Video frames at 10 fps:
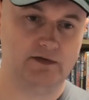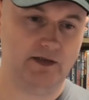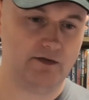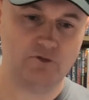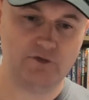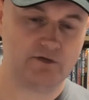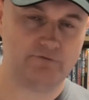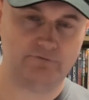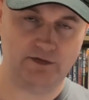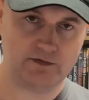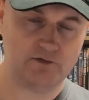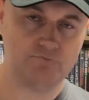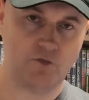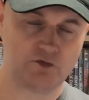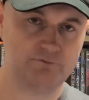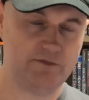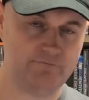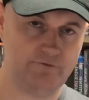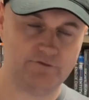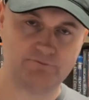And I know what you're going to say, you're going to mock me
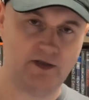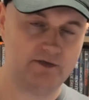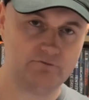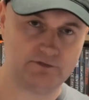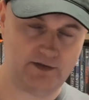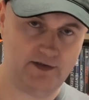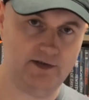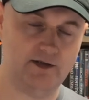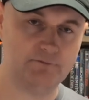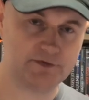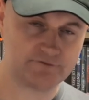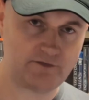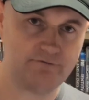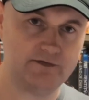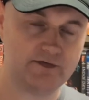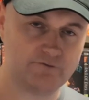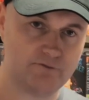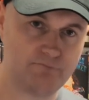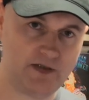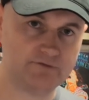for this, but I don't care because I think it's the
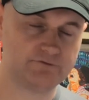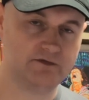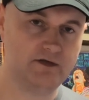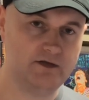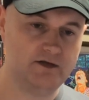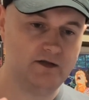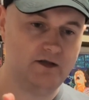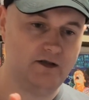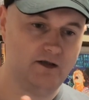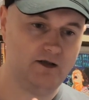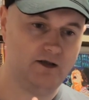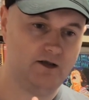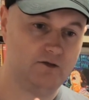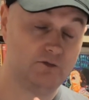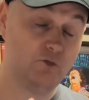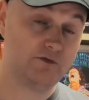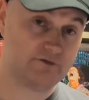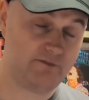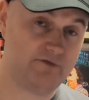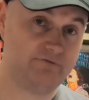best, or one of
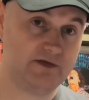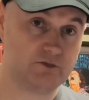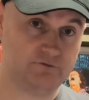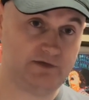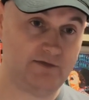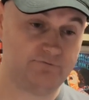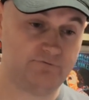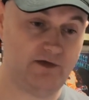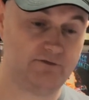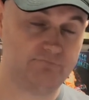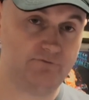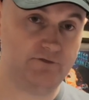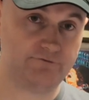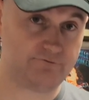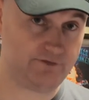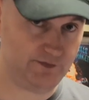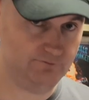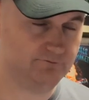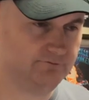the best sequels outside the first three.